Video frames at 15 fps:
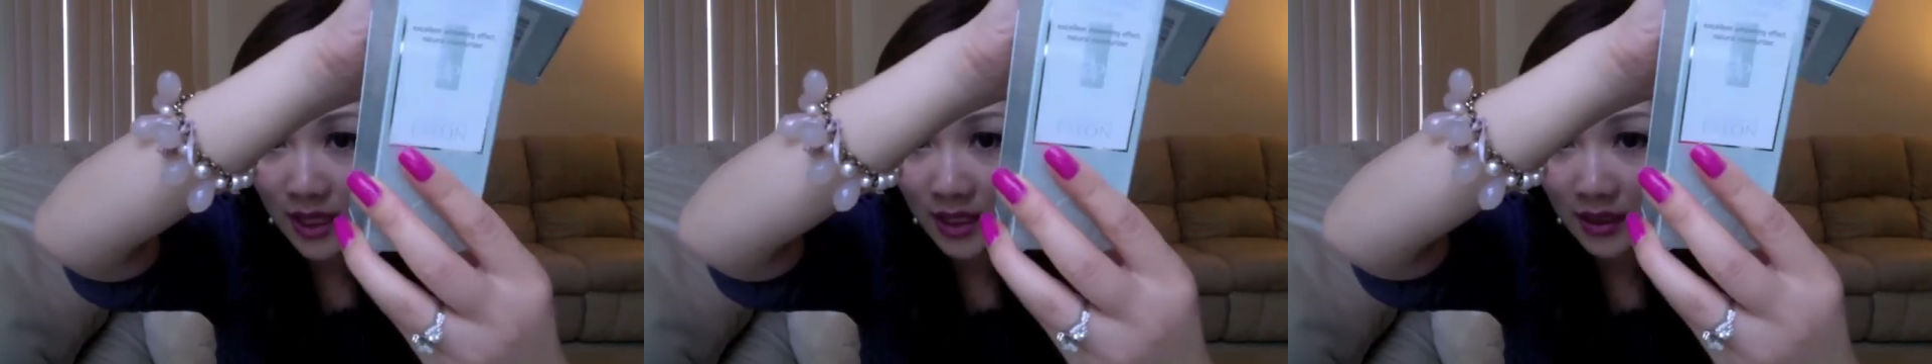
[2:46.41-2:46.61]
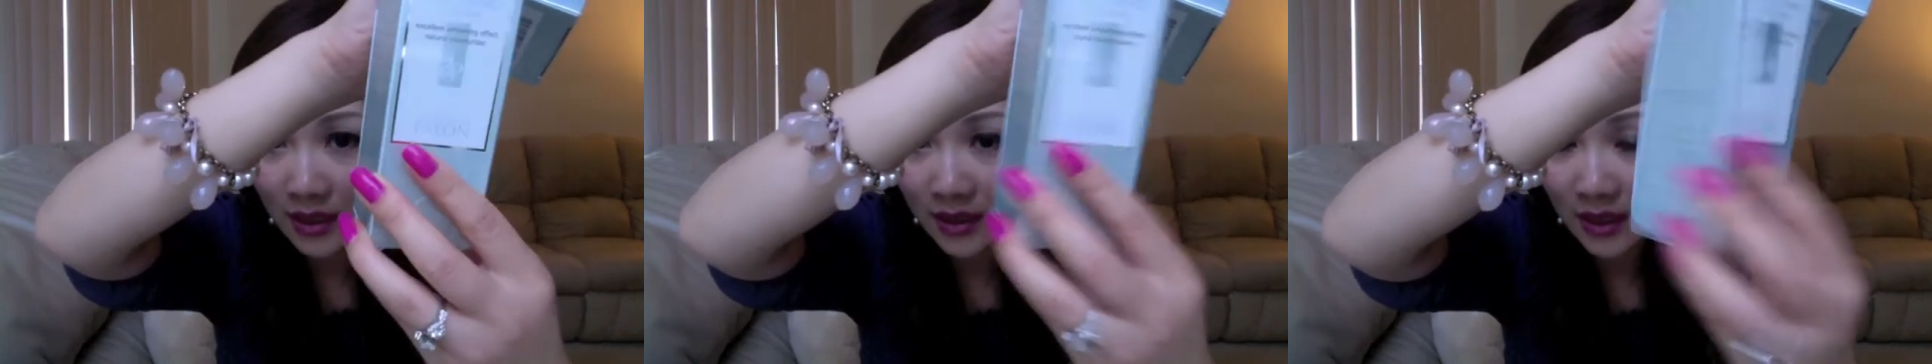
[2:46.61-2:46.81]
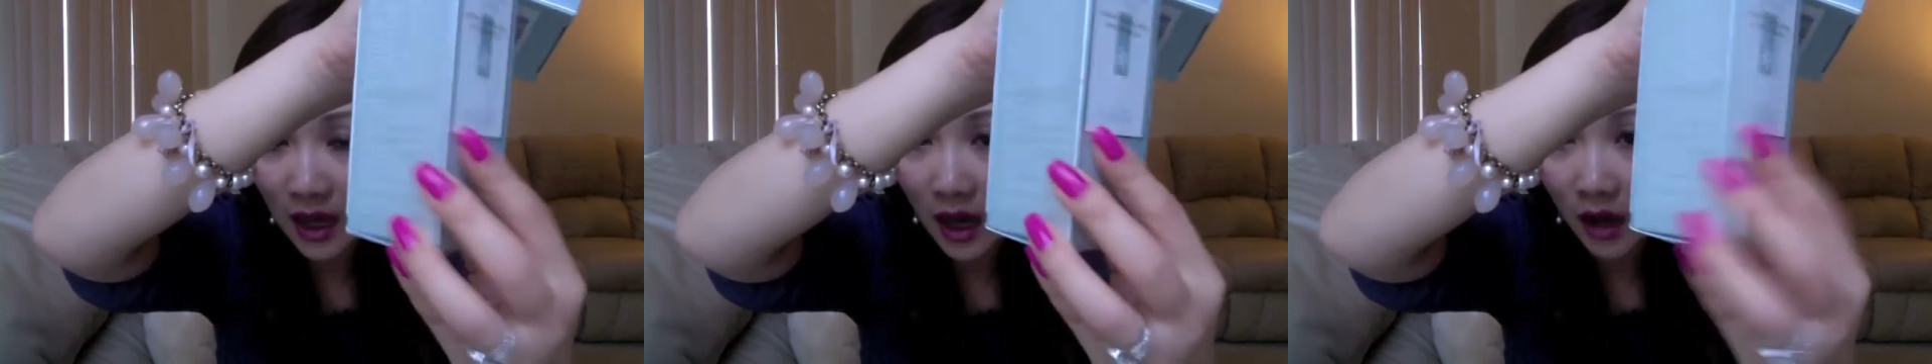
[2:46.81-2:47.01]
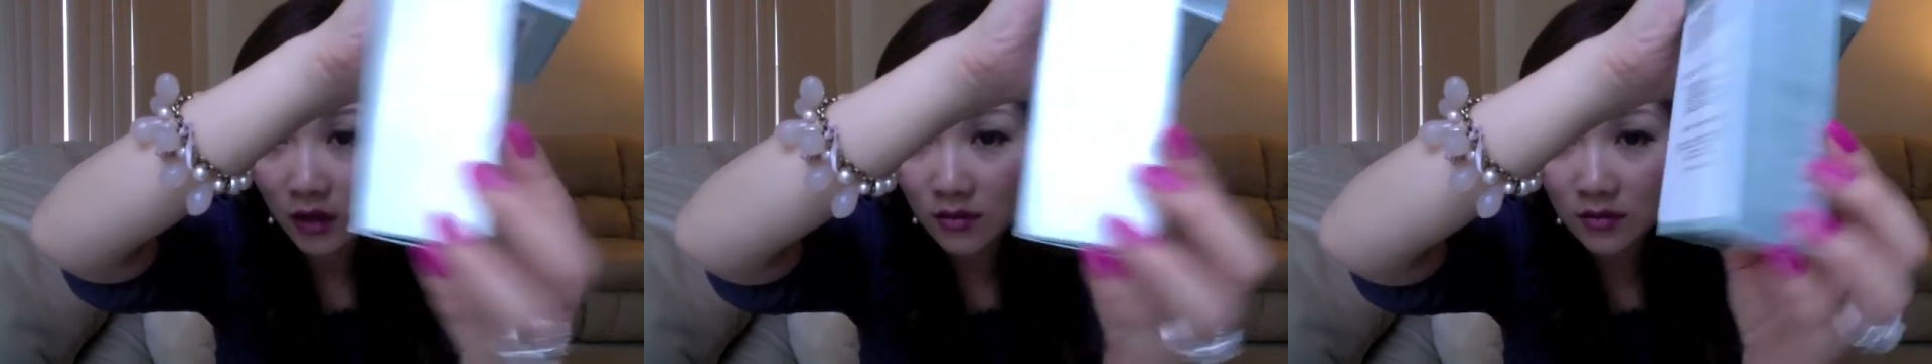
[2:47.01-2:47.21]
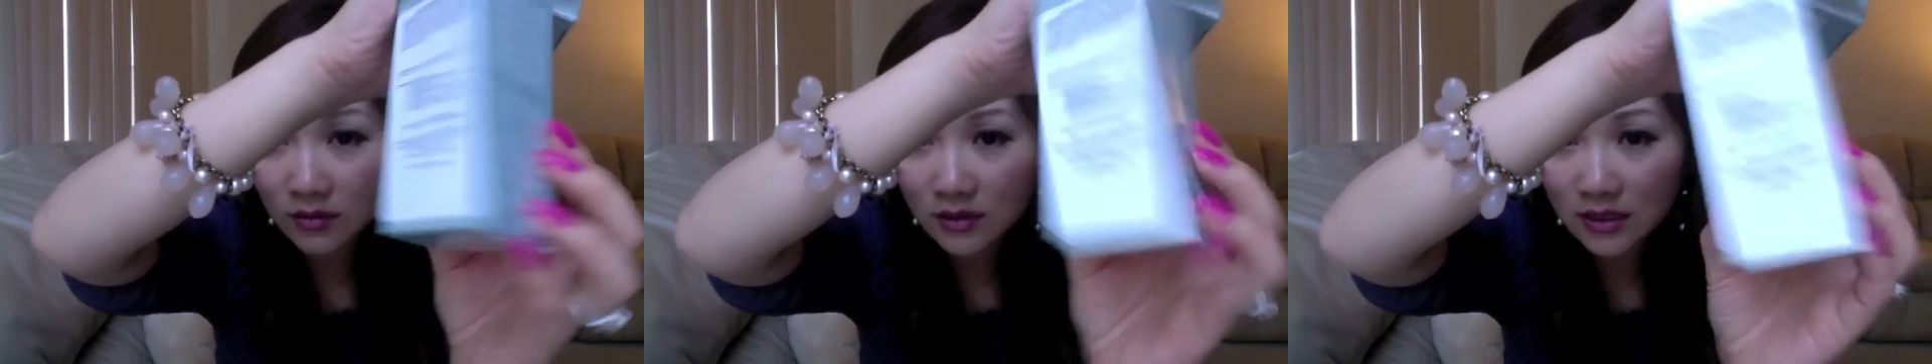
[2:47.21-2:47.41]
but then
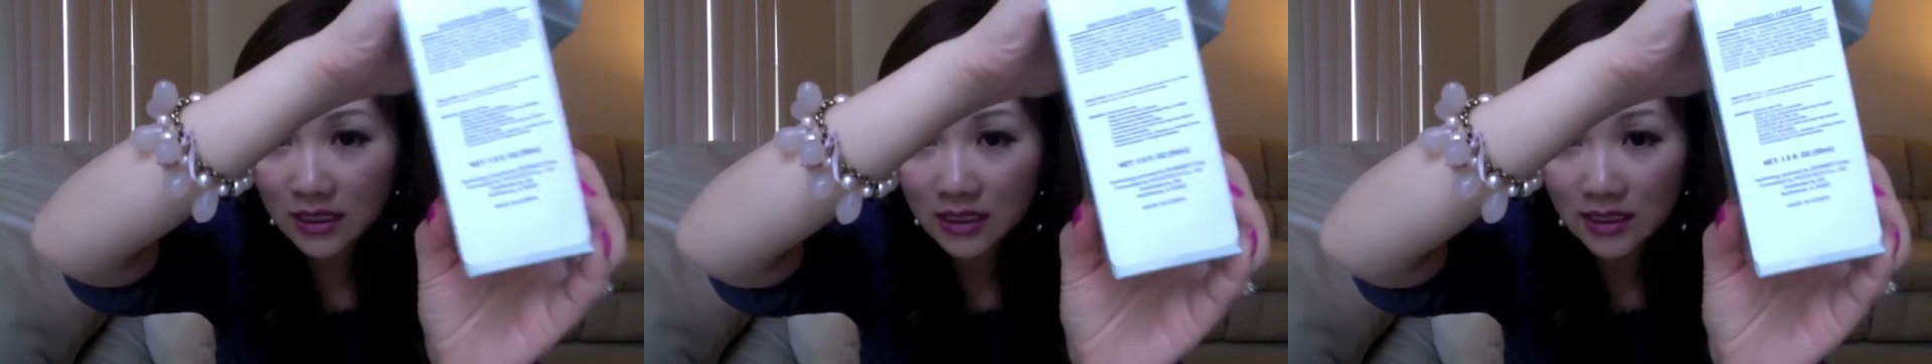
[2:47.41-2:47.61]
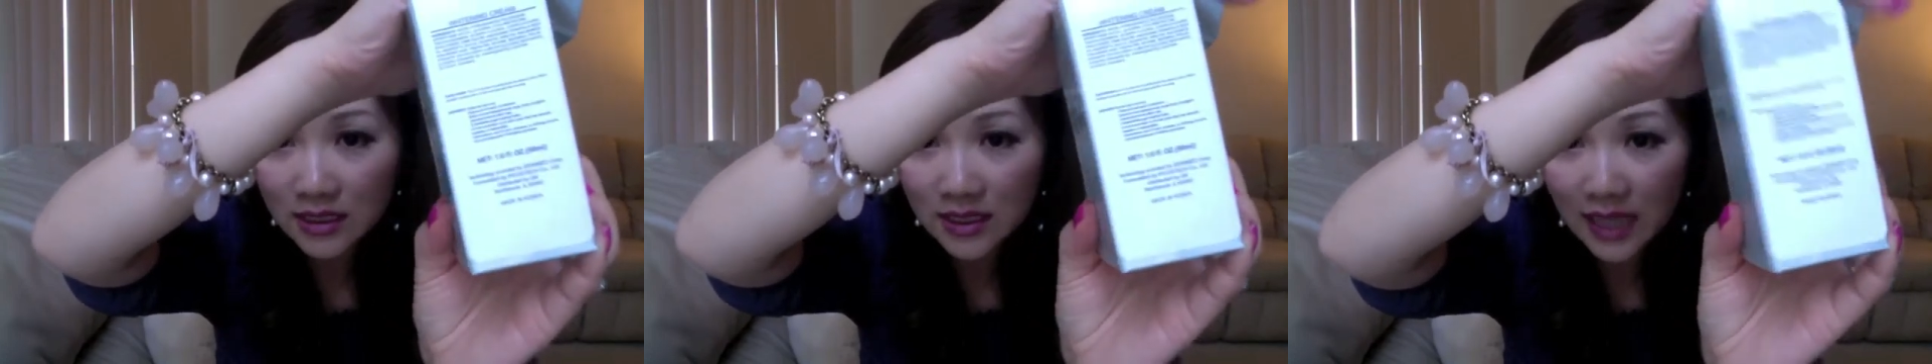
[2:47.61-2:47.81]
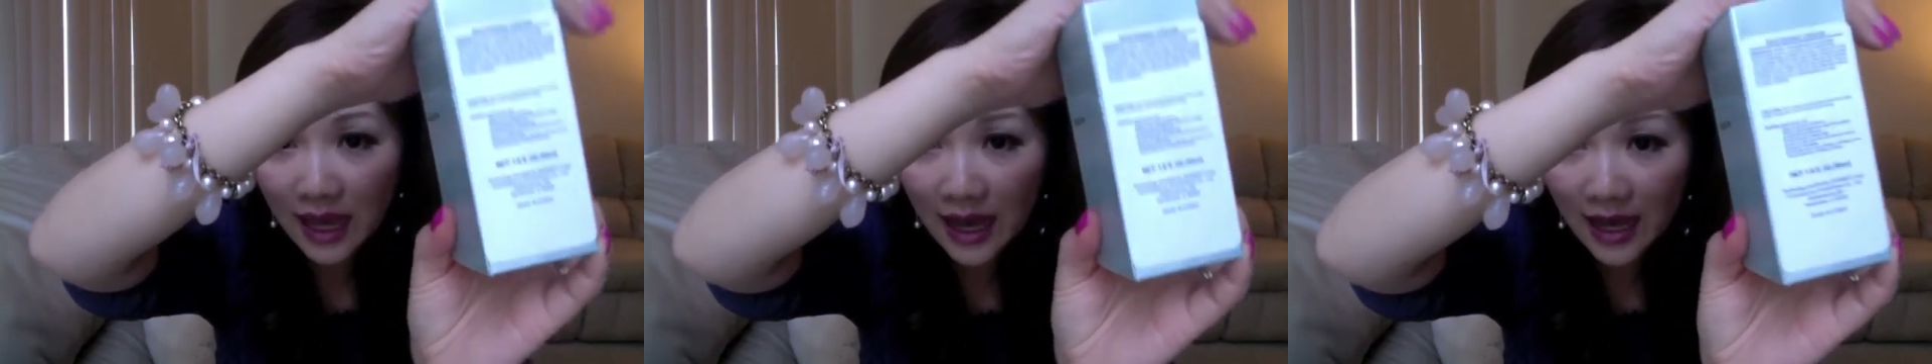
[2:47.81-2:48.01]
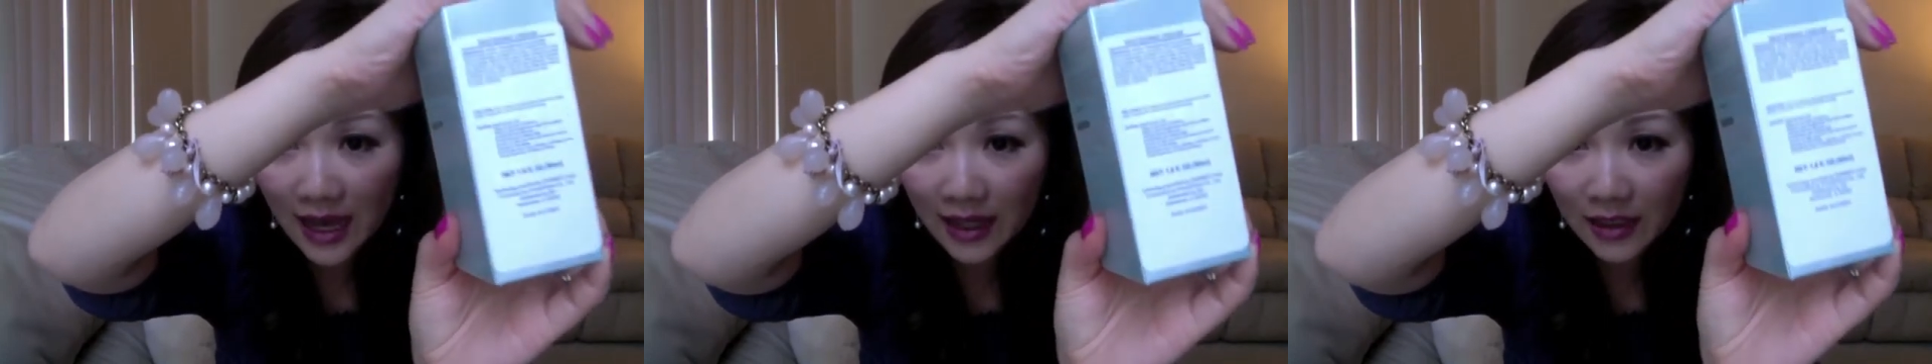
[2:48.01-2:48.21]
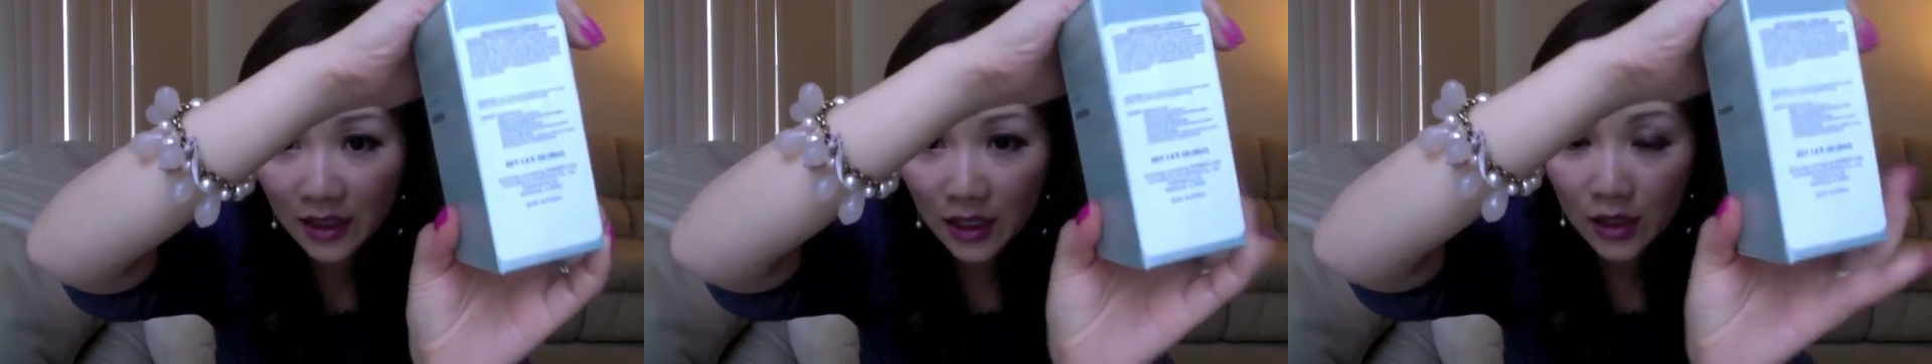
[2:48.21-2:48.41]
on this
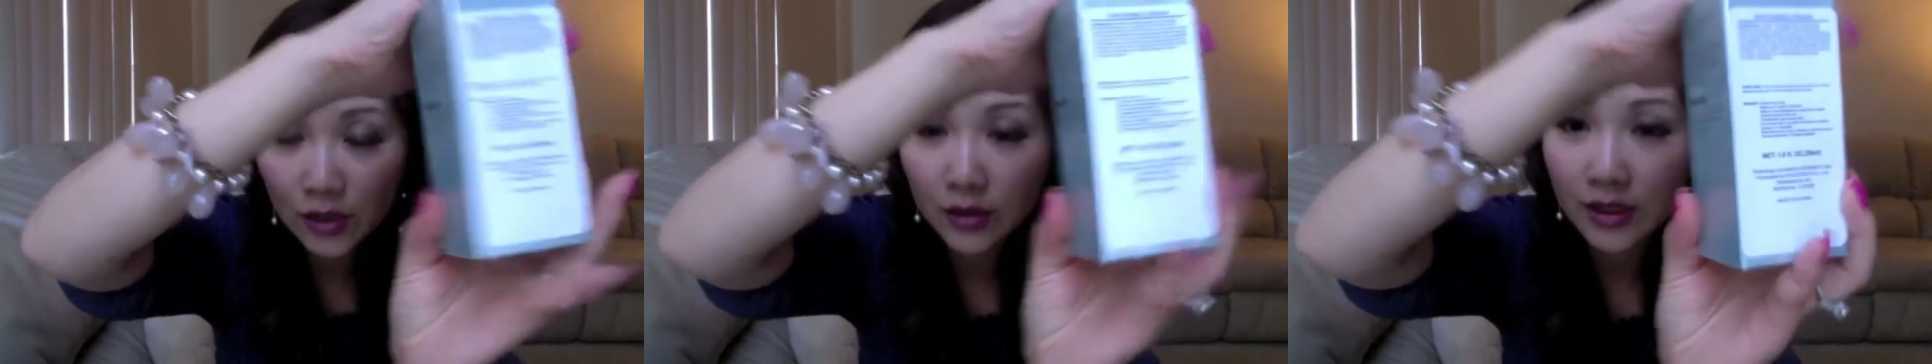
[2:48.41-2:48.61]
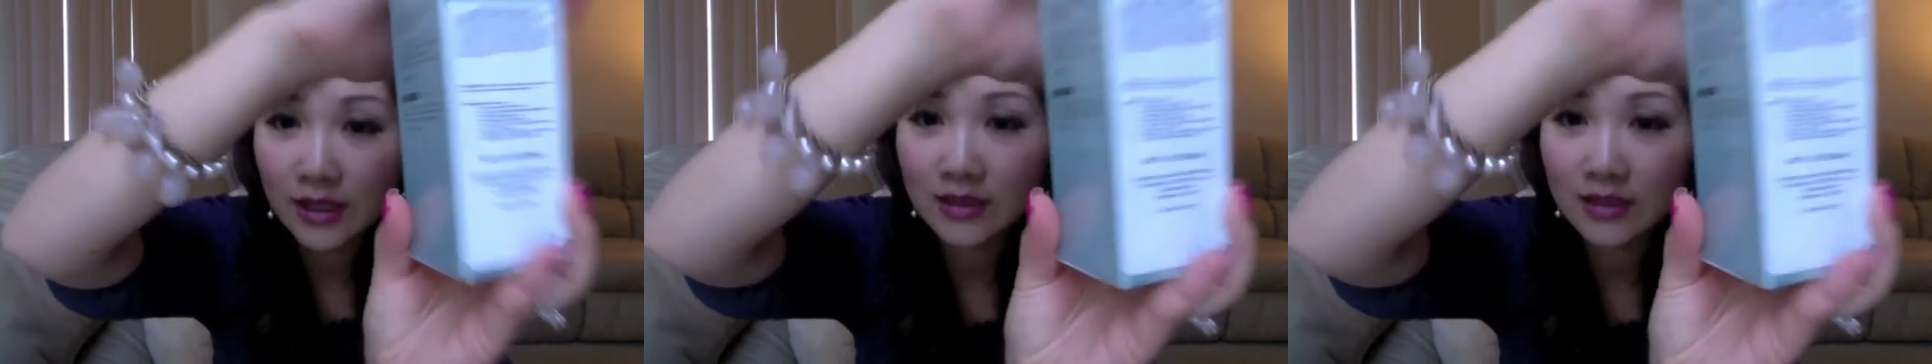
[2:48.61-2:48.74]
side,